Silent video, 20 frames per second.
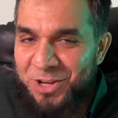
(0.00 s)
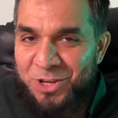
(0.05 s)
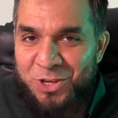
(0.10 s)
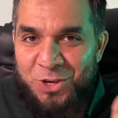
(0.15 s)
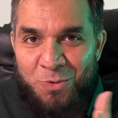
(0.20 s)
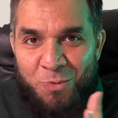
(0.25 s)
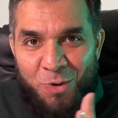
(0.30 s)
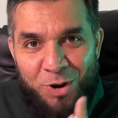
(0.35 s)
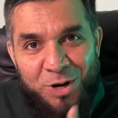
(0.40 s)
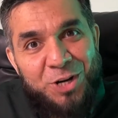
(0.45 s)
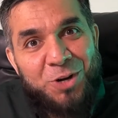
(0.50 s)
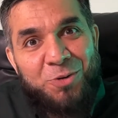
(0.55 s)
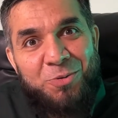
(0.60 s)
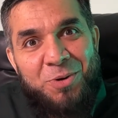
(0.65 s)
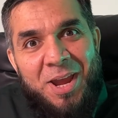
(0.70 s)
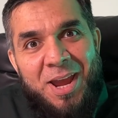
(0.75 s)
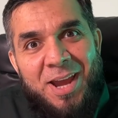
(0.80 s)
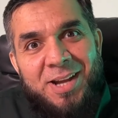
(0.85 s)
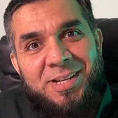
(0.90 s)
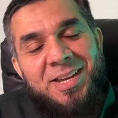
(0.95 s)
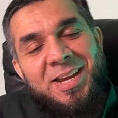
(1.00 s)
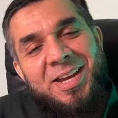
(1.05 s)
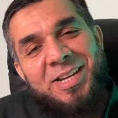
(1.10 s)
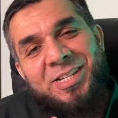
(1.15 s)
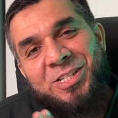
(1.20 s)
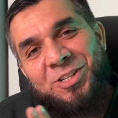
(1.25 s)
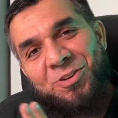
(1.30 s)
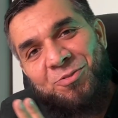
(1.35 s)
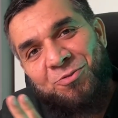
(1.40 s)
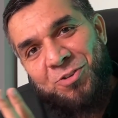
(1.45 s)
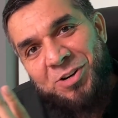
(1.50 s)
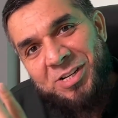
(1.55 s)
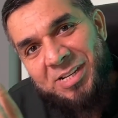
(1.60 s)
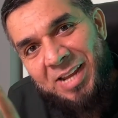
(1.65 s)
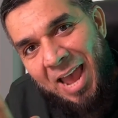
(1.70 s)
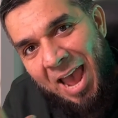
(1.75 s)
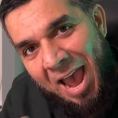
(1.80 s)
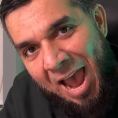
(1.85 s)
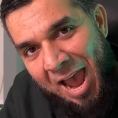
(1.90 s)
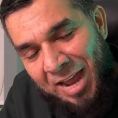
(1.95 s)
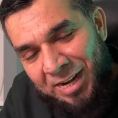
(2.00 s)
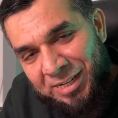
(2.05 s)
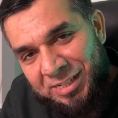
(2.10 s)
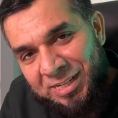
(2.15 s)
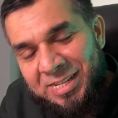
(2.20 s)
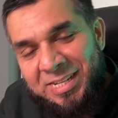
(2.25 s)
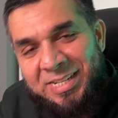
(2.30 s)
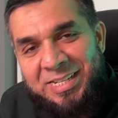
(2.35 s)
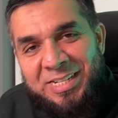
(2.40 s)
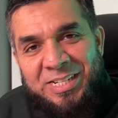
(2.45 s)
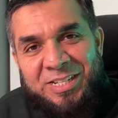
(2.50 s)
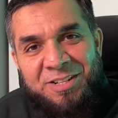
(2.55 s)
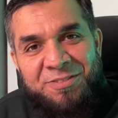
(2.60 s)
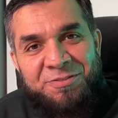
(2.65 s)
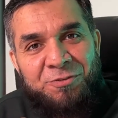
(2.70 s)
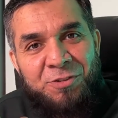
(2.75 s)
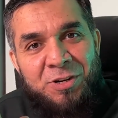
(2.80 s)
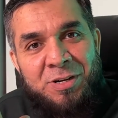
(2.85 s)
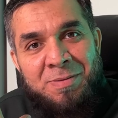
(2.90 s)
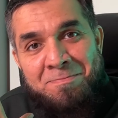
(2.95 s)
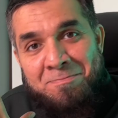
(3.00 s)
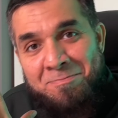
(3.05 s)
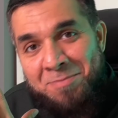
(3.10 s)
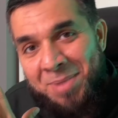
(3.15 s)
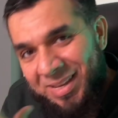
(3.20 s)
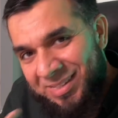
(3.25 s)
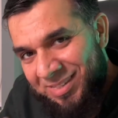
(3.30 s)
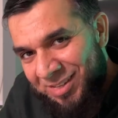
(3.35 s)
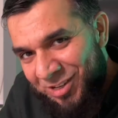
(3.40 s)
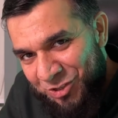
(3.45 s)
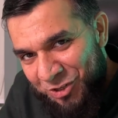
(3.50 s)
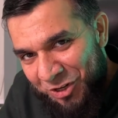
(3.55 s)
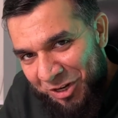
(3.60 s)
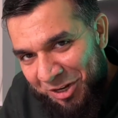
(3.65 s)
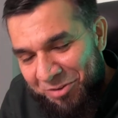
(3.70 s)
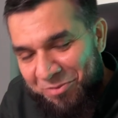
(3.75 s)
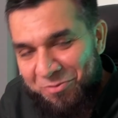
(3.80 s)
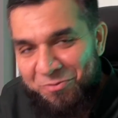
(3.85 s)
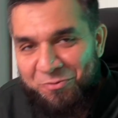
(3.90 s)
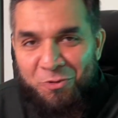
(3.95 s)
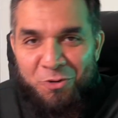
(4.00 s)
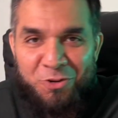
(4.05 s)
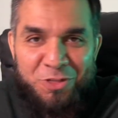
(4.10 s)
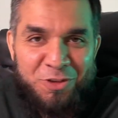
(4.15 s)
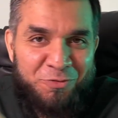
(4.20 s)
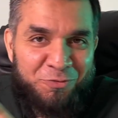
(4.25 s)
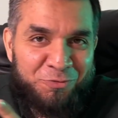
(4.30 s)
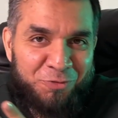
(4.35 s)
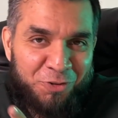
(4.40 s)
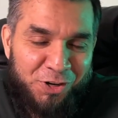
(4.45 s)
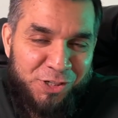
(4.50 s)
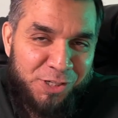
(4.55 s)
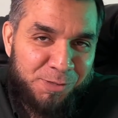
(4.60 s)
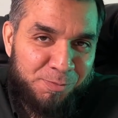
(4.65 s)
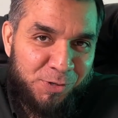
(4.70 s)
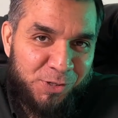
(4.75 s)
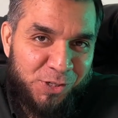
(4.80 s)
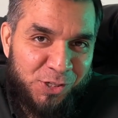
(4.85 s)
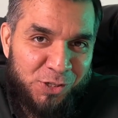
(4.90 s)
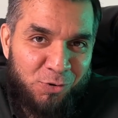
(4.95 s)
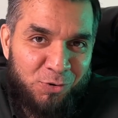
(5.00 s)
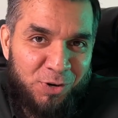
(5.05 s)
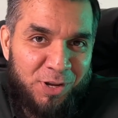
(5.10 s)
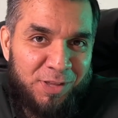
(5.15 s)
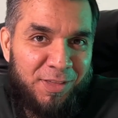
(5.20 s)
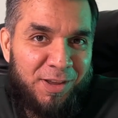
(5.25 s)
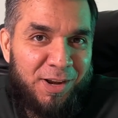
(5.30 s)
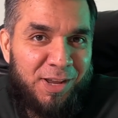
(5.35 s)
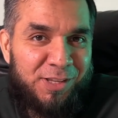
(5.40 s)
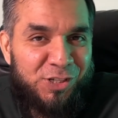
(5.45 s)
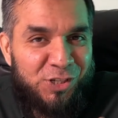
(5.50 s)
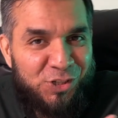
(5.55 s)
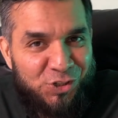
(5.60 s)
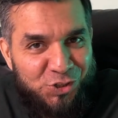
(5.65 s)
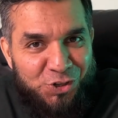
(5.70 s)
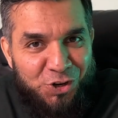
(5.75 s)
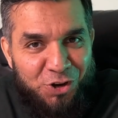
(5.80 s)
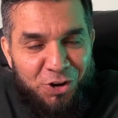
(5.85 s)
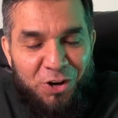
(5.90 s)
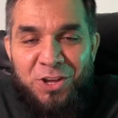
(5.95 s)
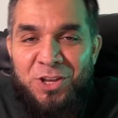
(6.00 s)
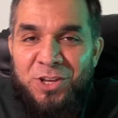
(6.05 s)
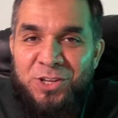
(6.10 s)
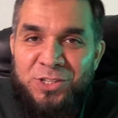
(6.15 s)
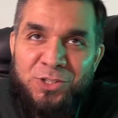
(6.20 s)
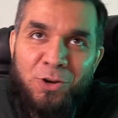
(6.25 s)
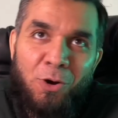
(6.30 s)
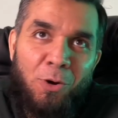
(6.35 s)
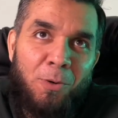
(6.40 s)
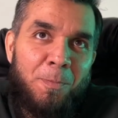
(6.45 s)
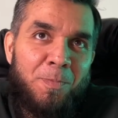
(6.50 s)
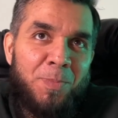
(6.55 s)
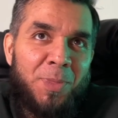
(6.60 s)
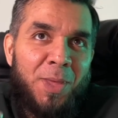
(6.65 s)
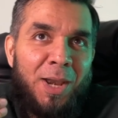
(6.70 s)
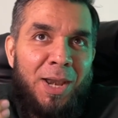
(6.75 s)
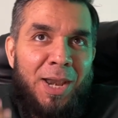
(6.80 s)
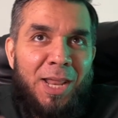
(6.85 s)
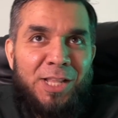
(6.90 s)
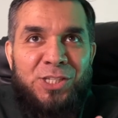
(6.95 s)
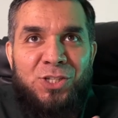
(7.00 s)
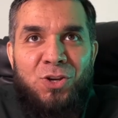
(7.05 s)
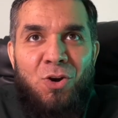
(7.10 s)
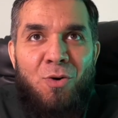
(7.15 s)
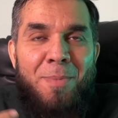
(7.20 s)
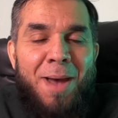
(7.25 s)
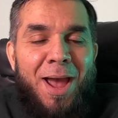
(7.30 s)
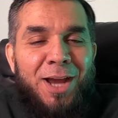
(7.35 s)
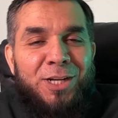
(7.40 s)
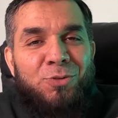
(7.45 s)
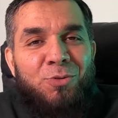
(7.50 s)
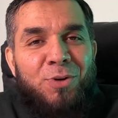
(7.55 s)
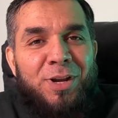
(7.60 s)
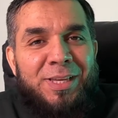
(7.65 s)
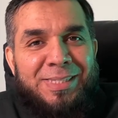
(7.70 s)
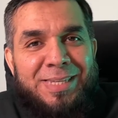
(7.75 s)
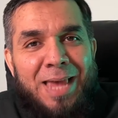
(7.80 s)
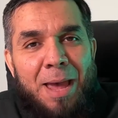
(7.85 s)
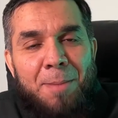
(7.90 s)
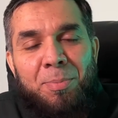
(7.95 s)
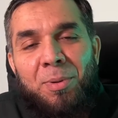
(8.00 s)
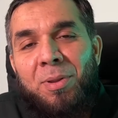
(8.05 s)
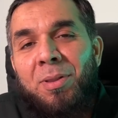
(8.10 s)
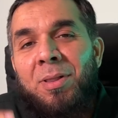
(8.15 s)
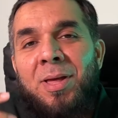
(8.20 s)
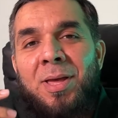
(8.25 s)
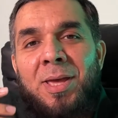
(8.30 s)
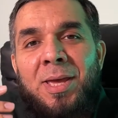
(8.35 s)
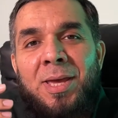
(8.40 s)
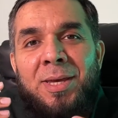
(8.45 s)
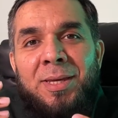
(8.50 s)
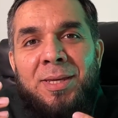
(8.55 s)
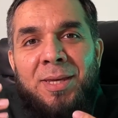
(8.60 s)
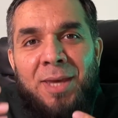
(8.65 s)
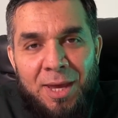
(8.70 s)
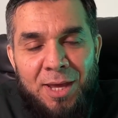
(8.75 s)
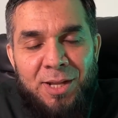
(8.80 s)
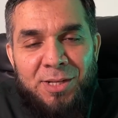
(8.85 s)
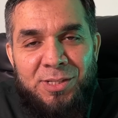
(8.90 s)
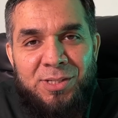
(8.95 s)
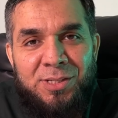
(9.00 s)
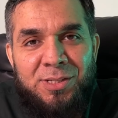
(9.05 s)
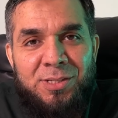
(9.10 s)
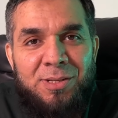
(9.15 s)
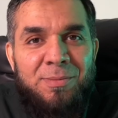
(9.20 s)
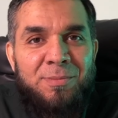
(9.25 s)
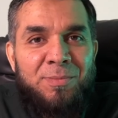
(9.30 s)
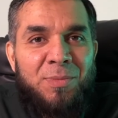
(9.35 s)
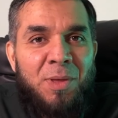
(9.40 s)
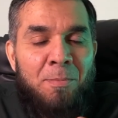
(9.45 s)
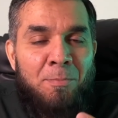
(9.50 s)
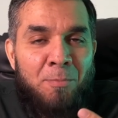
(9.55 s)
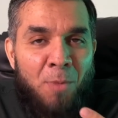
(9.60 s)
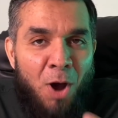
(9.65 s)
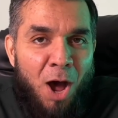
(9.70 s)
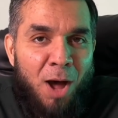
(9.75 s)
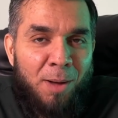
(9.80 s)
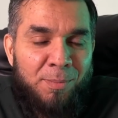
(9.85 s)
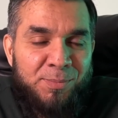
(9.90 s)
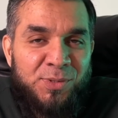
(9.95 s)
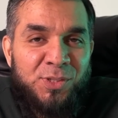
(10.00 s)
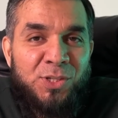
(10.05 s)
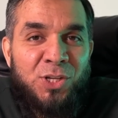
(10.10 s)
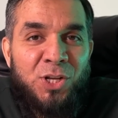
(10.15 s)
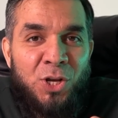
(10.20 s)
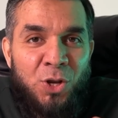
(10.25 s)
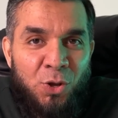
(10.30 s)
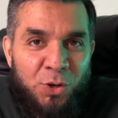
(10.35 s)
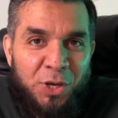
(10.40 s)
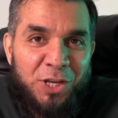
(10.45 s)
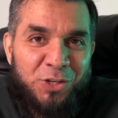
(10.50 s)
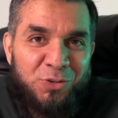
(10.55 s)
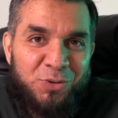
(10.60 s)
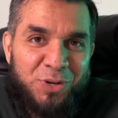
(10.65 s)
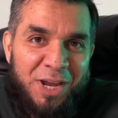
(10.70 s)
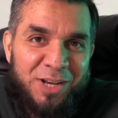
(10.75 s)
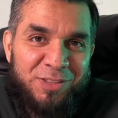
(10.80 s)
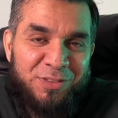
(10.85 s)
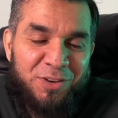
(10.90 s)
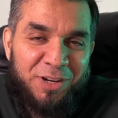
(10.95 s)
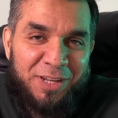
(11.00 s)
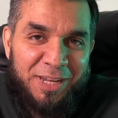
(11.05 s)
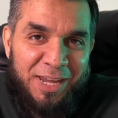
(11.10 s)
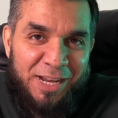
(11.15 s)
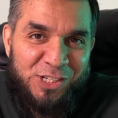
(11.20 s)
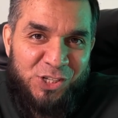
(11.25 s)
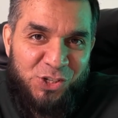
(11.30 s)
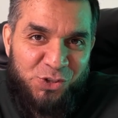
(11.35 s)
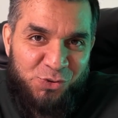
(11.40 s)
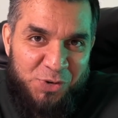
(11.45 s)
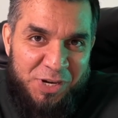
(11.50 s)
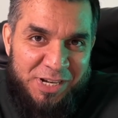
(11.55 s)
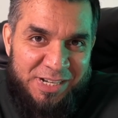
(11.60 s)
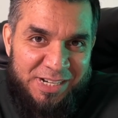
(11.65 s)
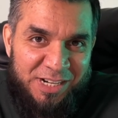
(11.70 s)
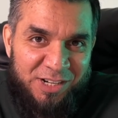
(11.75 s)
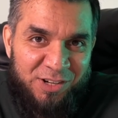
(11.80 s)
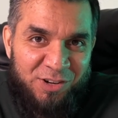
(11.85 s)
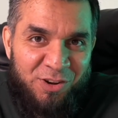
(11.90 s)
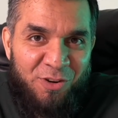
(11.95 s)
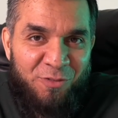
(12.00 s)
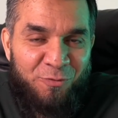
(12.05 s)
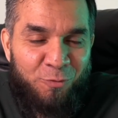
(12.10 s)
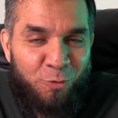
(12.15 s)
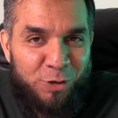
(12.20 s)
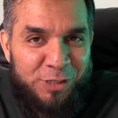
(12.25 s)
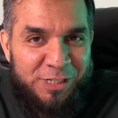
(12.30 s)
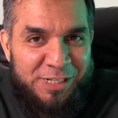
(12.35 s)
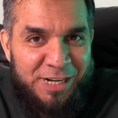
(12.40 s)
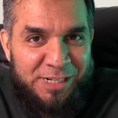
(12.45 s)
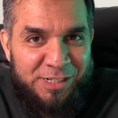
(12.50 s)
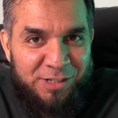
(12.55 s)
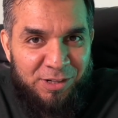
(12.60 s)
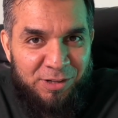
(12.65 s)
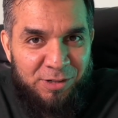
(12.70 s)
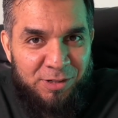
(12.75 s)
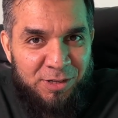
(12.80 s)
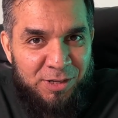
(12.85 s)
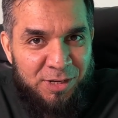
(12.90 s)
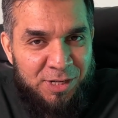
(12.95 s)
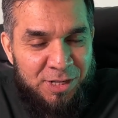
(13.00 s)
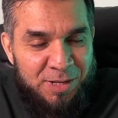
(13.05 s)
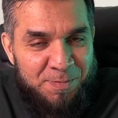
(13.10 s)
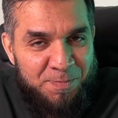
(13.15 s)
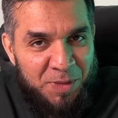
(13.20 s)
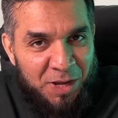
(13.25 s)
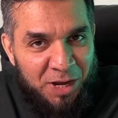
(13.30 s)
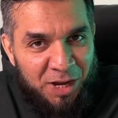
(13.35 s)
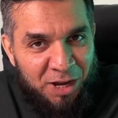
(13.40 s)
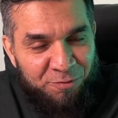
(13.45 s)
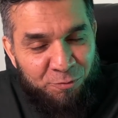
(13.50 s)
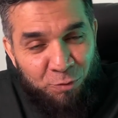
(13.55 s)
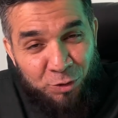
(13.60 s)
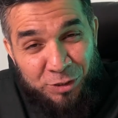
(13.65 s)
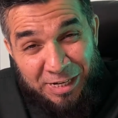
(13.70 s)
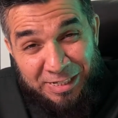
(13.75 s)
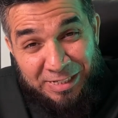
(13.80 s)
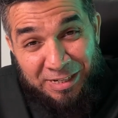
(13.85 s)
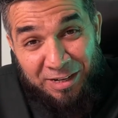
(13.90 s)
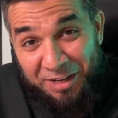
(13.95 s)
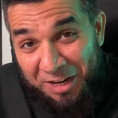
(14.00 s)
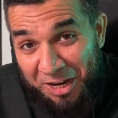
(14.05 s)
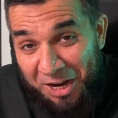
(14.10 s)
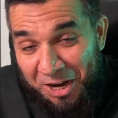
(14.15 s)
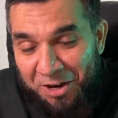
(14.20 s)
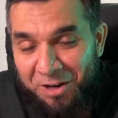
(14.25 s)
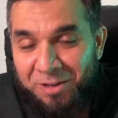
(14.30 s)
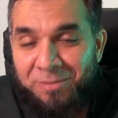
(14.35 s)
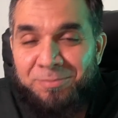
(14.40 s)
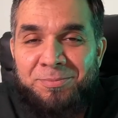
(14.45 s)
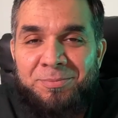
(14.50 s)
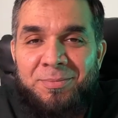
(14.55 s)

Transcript: You want to create a different ad, different messaging for the first persona that I just shared. So let's go back to our example. Kids, moms looking to get their kids treated for dental care